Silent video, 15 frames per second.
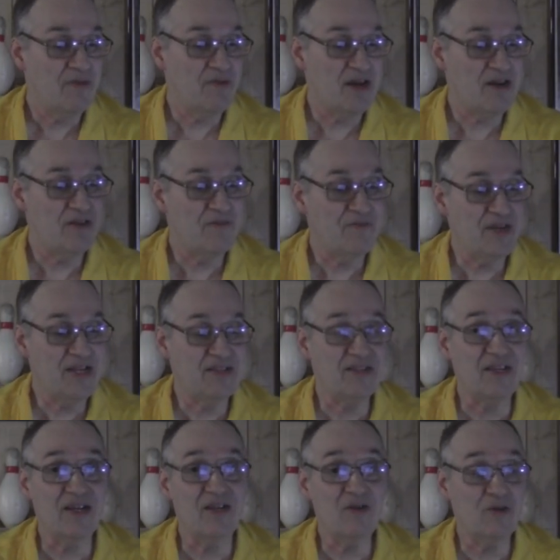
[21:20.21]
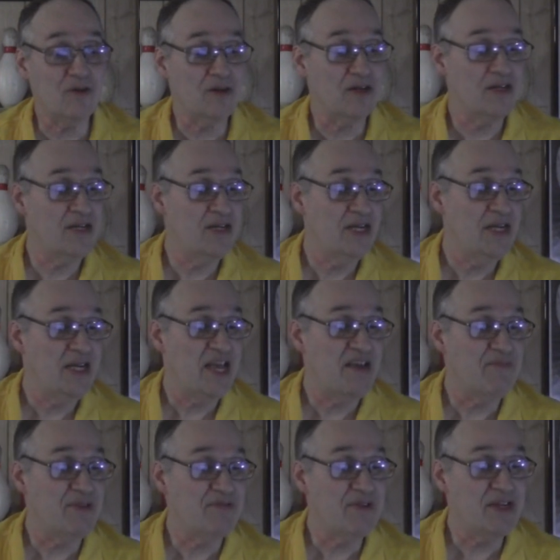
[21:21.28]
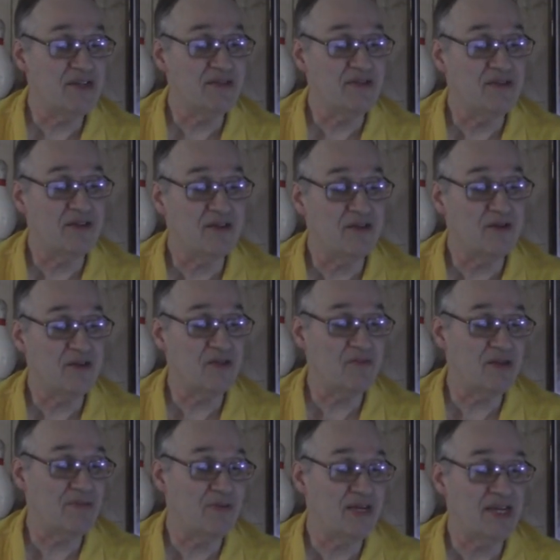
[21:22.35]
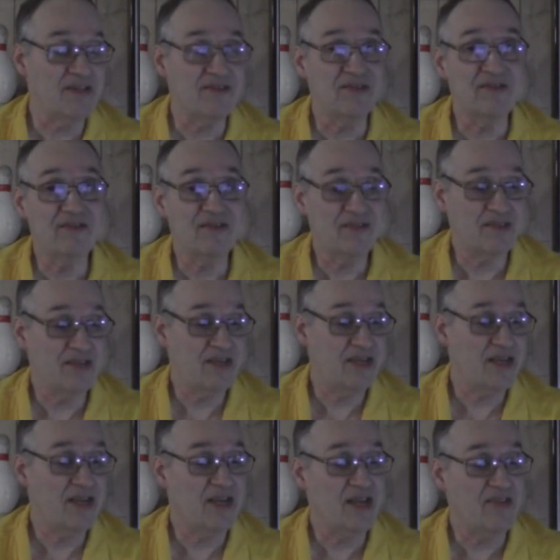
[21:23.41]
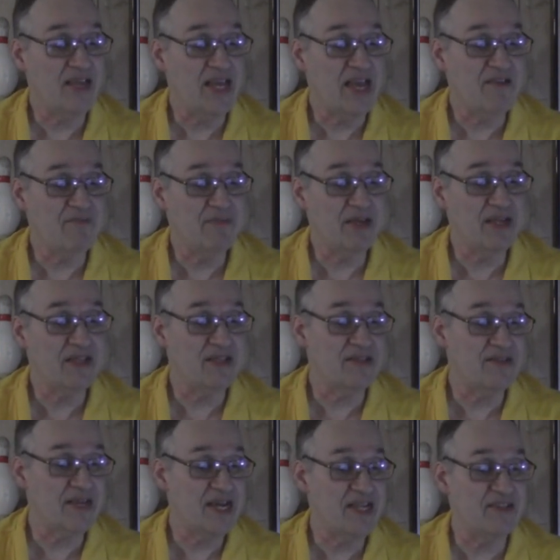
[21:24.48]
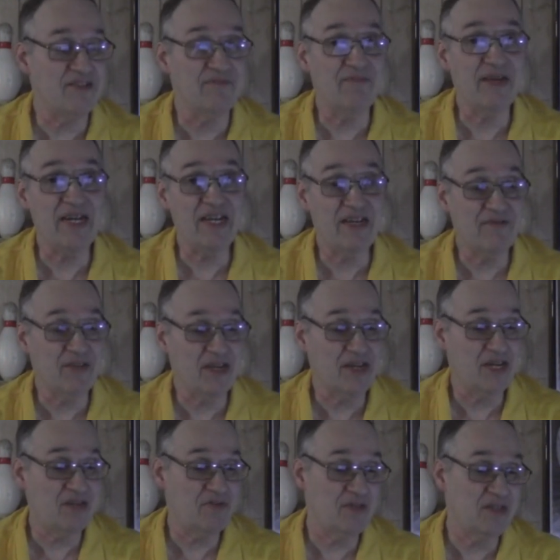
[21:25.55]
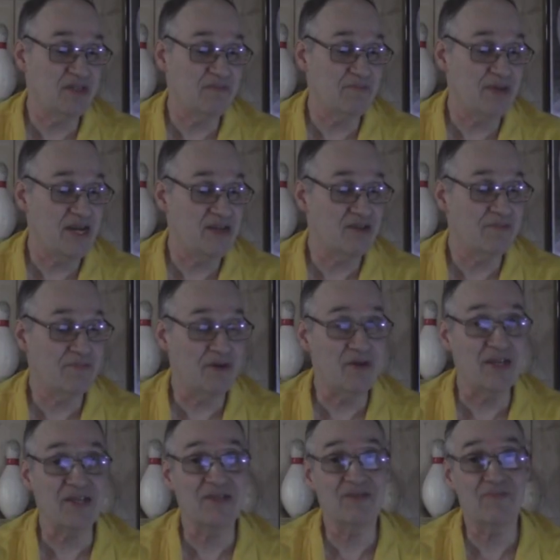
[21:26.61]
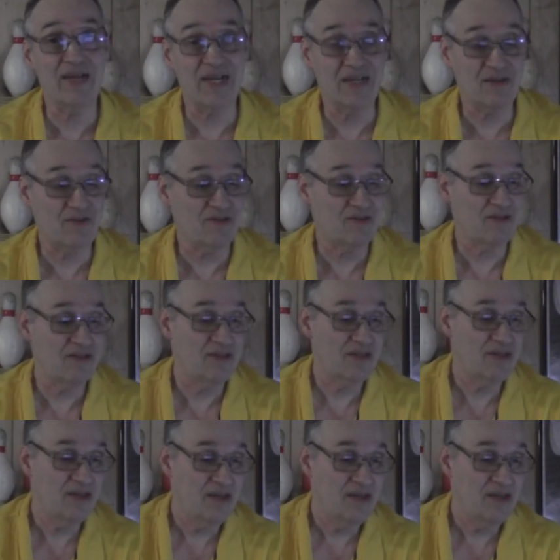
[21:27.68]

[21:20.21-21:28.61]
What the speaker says: Record feats galore have been registered in all 3 places, and they have been the sites of many of the country's major bowling spectacles.